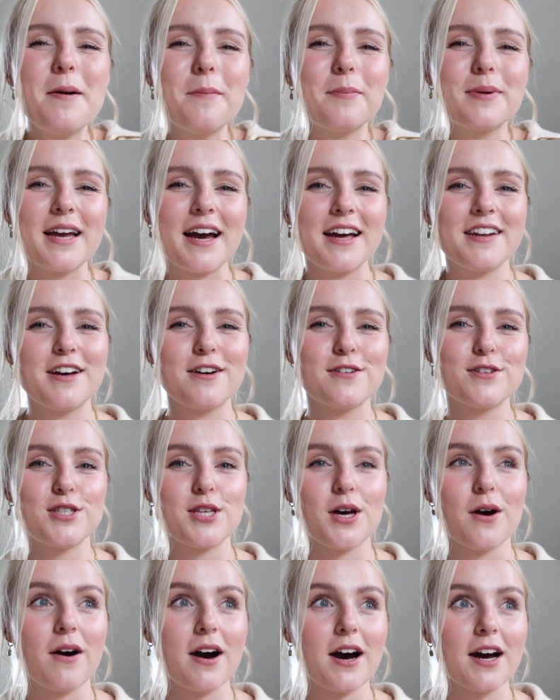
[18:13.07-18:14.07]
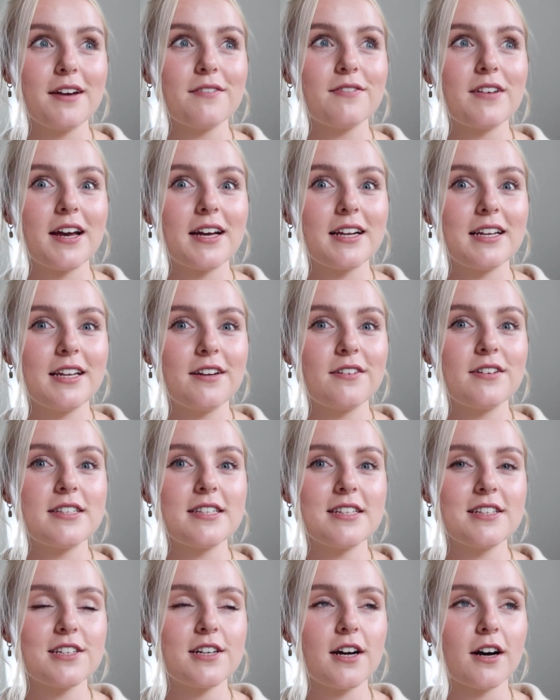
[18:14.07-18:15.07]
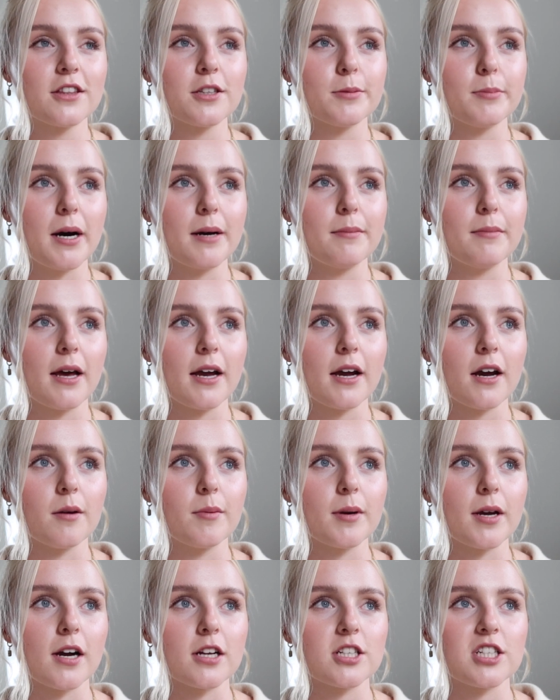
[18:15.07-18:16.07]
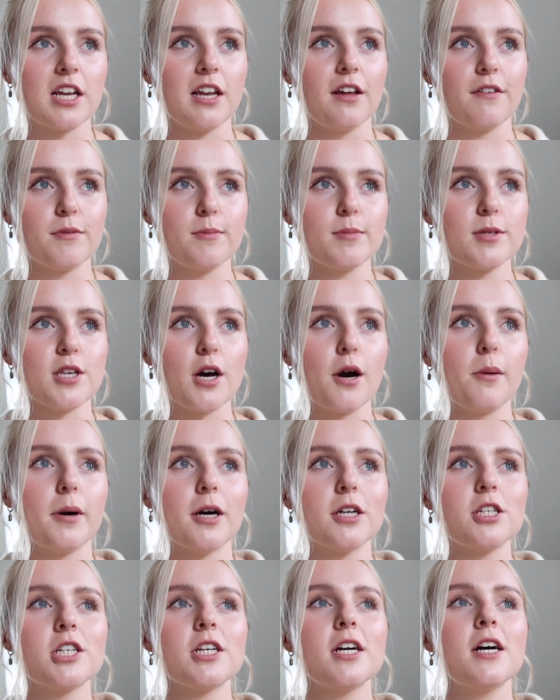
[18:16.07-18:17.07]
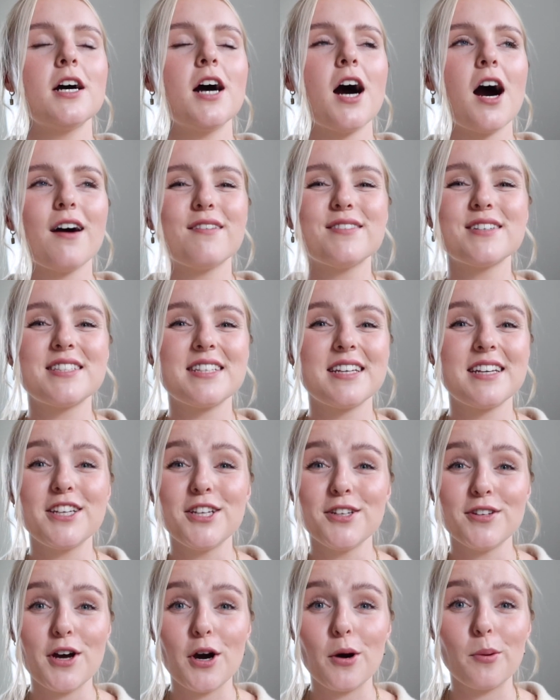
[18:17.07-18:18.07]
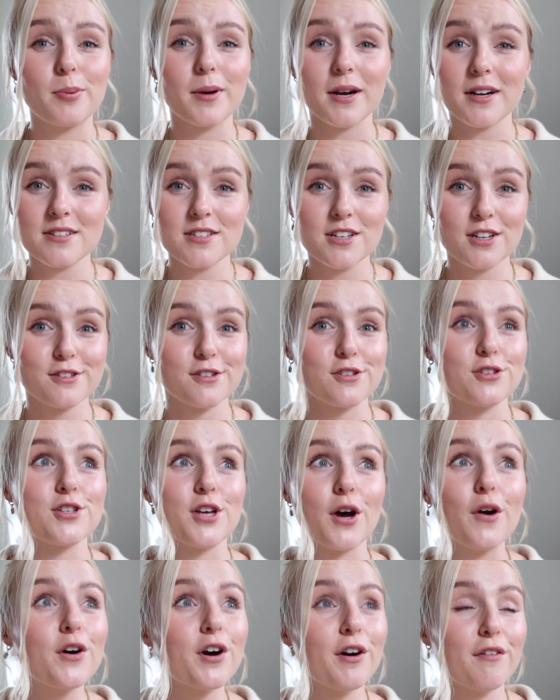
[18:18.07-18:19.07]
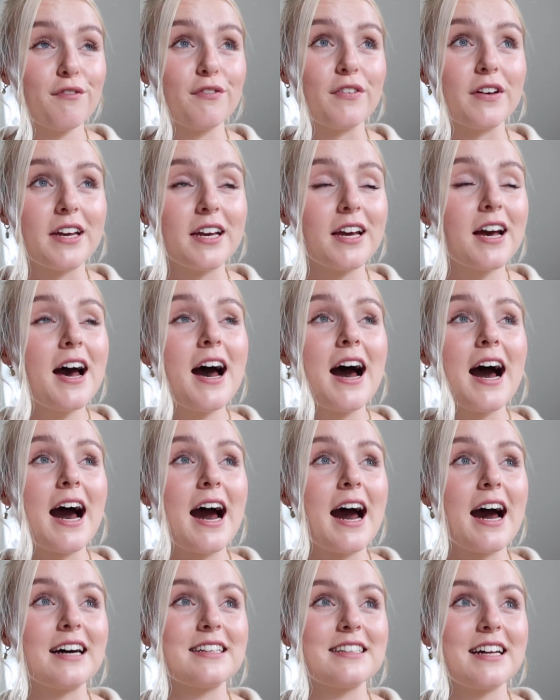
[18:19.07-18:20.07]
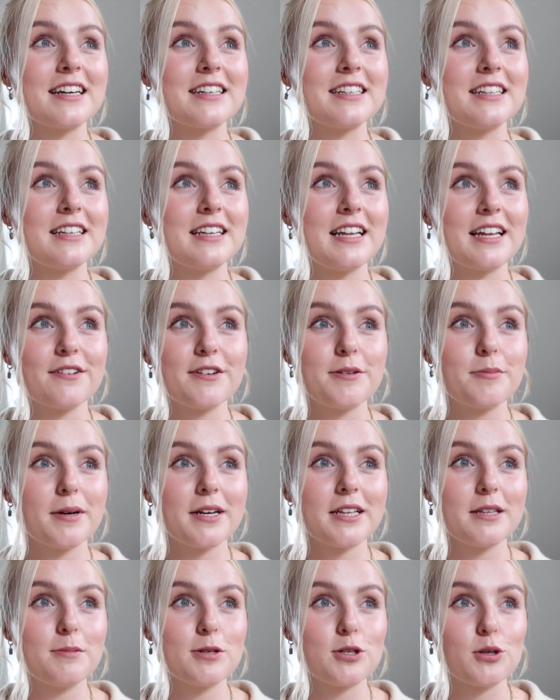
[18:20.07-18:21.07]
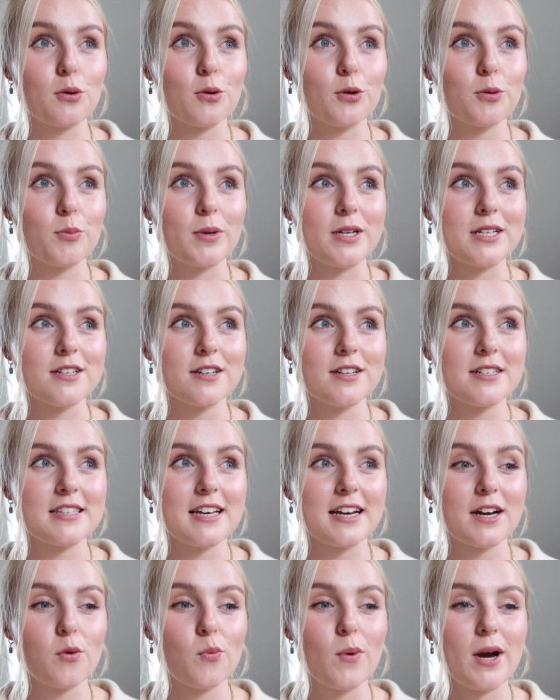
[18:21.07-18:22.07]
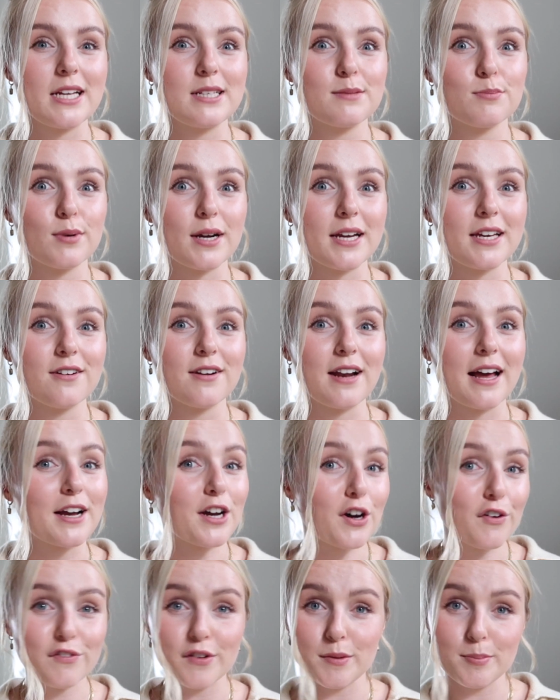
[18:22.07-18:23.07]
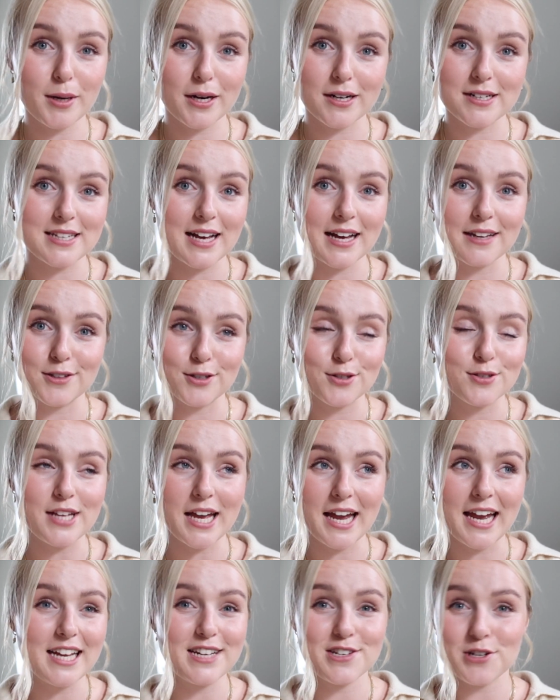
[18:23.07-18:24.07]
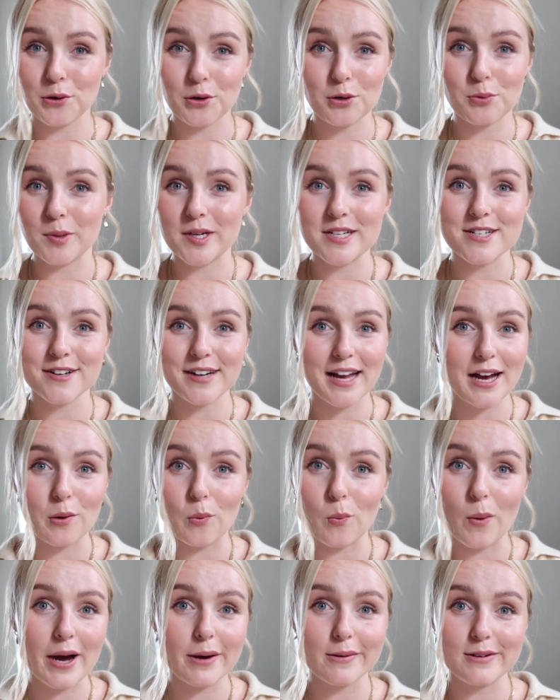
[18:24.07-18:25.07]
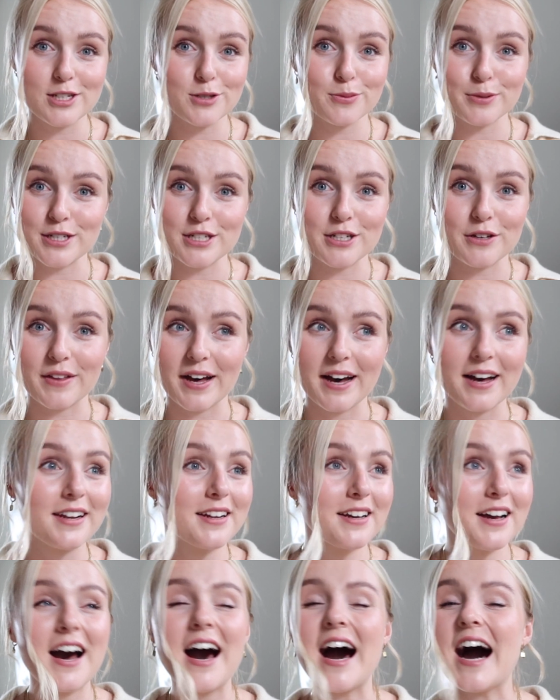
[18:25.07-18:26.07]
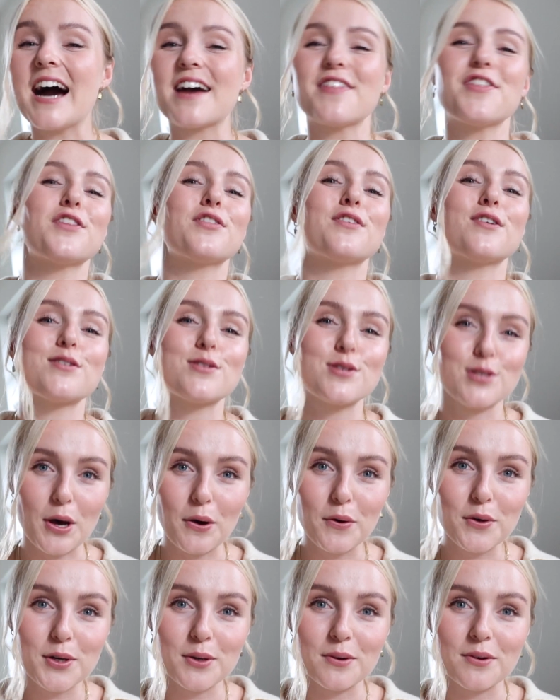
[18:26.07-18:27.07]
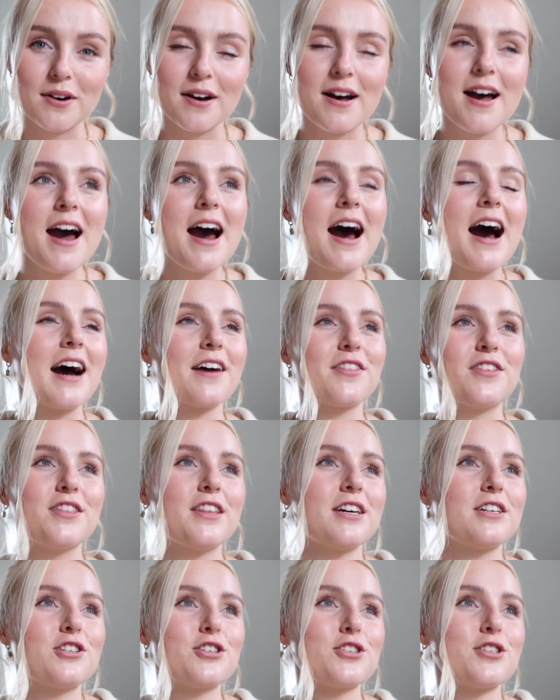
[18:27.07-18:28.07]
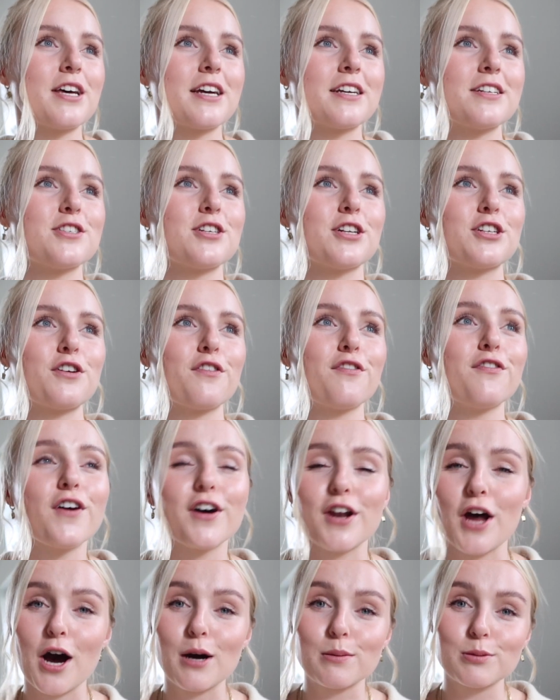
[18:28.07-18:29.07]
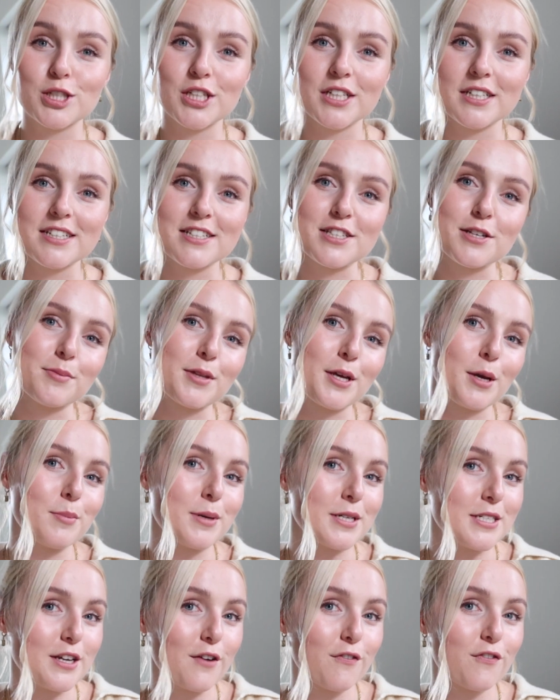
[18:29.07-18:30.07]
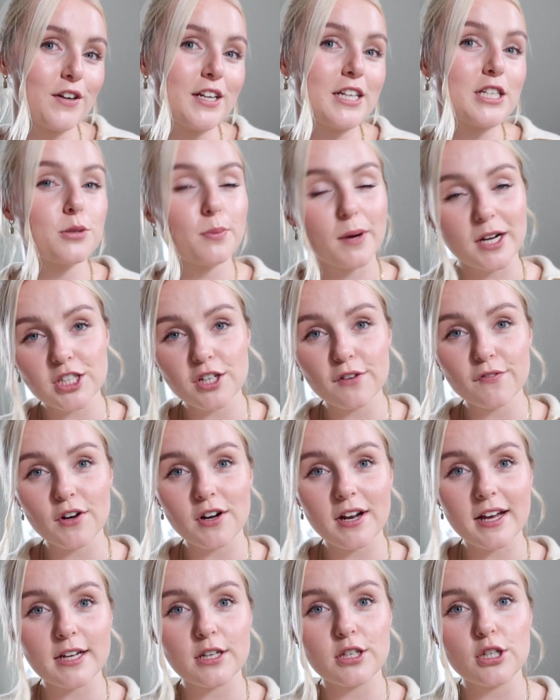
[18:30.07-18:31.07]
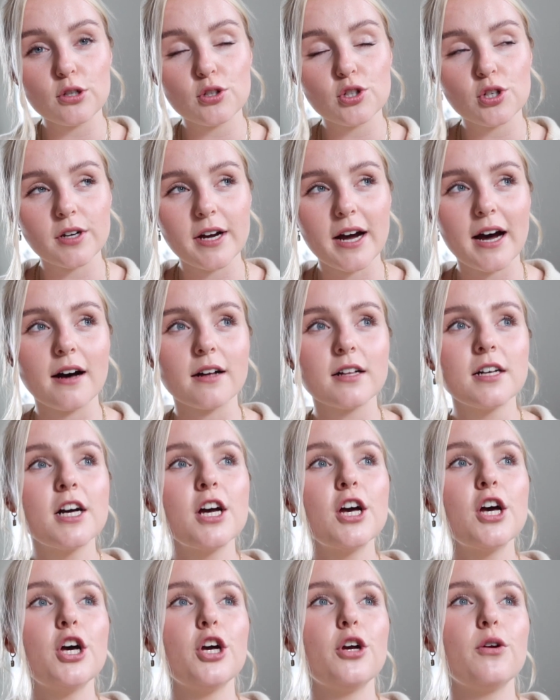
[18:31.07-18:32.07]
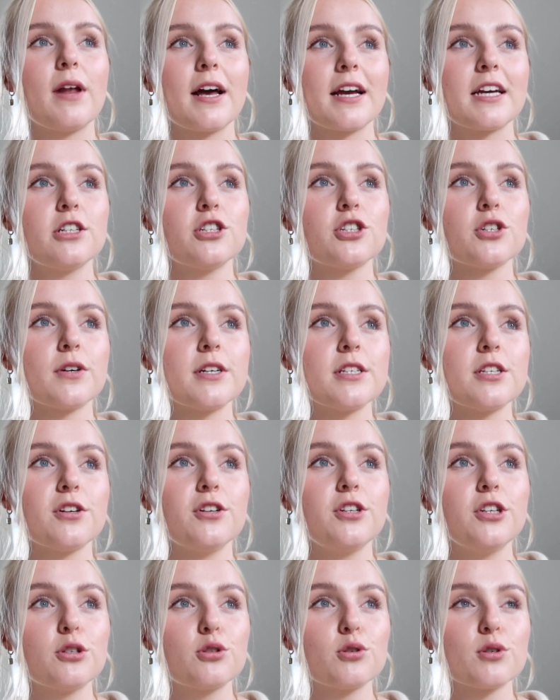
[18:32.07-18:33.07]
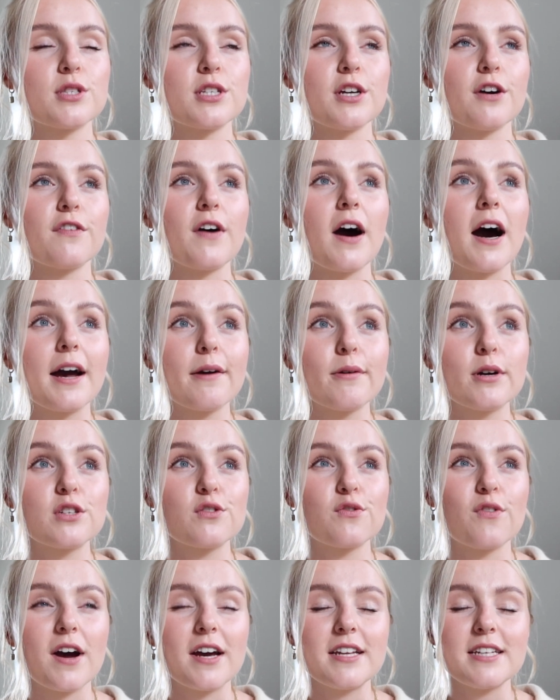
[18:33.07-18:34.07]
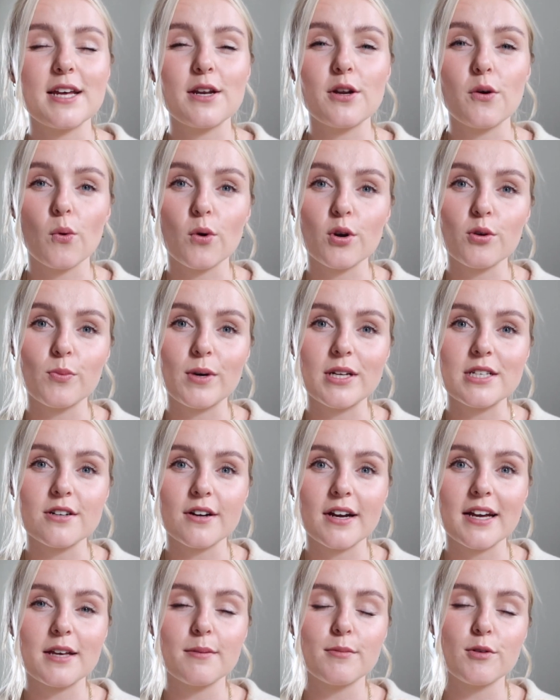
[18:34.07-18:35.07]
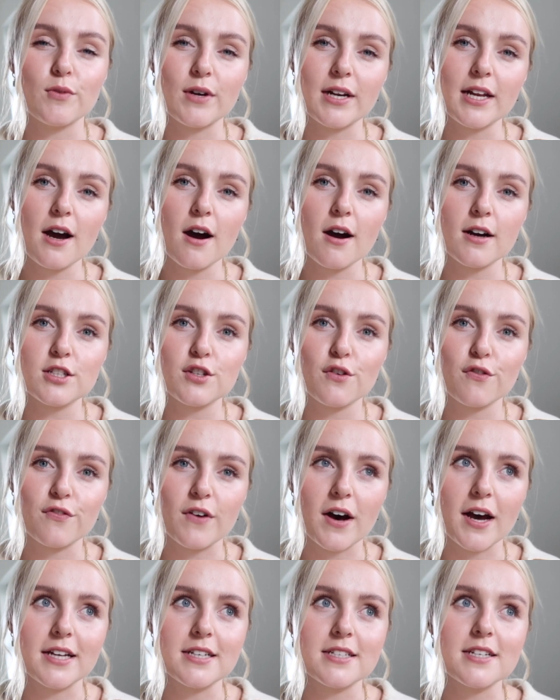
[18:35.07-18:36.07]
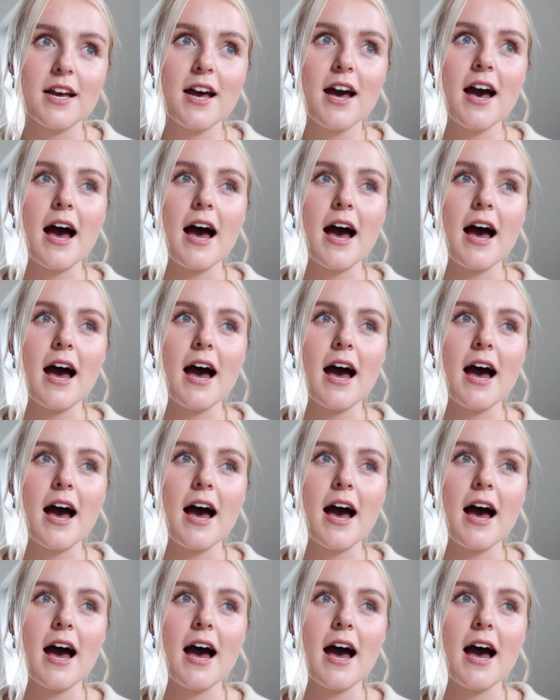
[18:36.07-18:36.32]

But yeah, no, so I've like literally since he got them, I'm like, oh my gosh, I love them so much. Obviously, you know, Birkenstocks are so comfy, and like literally bring them into autumn winter. It's like a way to bring your like comfy Birk sandals into autumn winter. Like, why wouldn't you want to do that? I think they're so cool. I think they're just like such a fun option, something a bit different, especially if you're like a neutral gal who like enjoys her neutral stuff. I always find in autumn winter it can be really hard to find